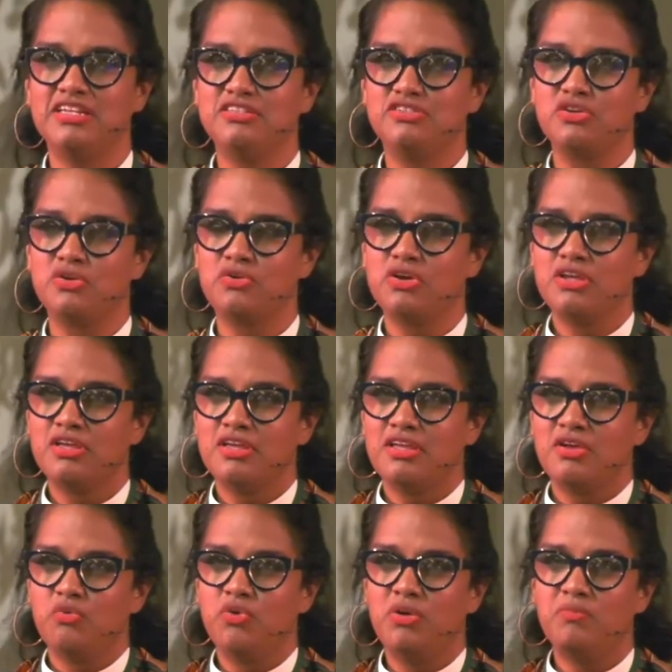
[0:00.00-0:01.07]
And so
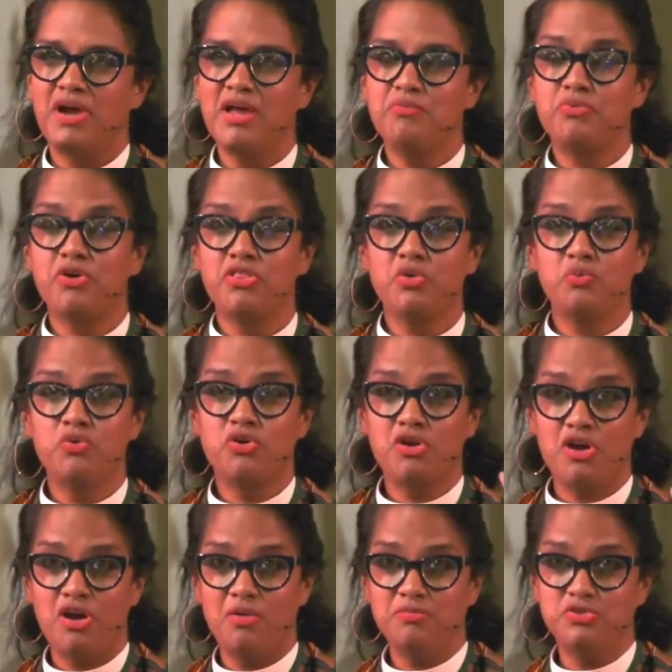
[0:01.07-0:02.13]
when my brother would
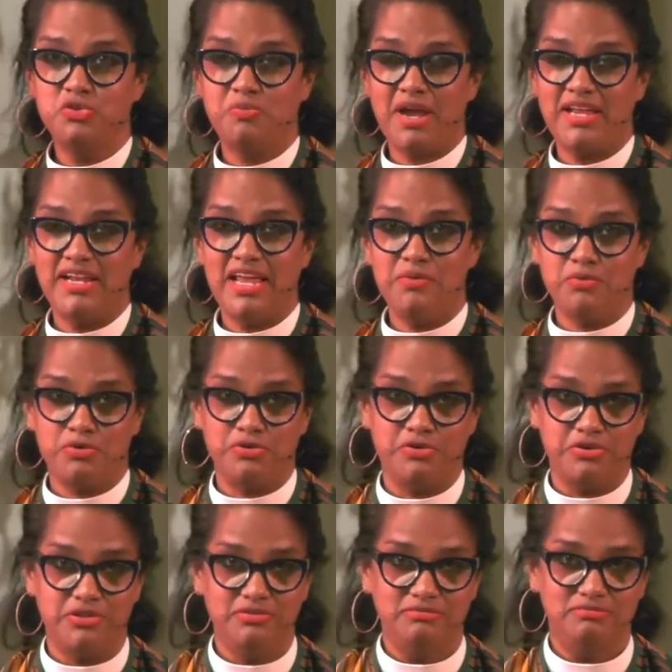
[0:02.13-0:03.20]
come to my
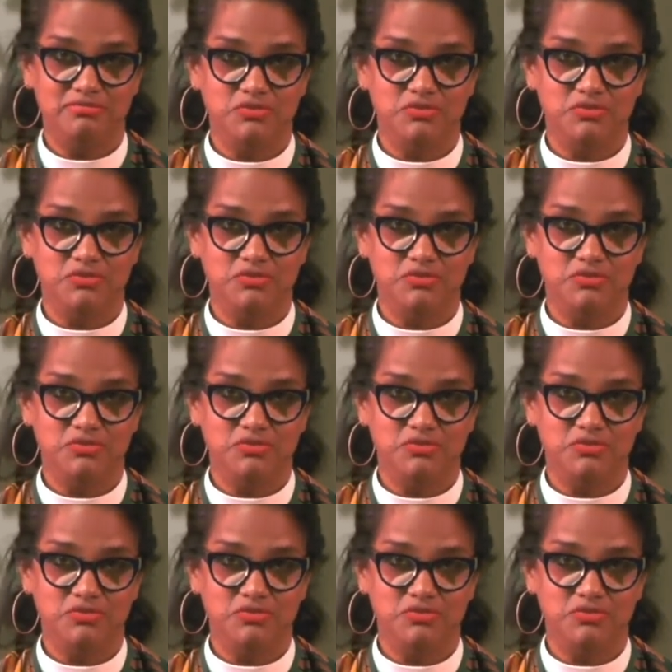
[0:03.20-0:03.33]
neighborhood,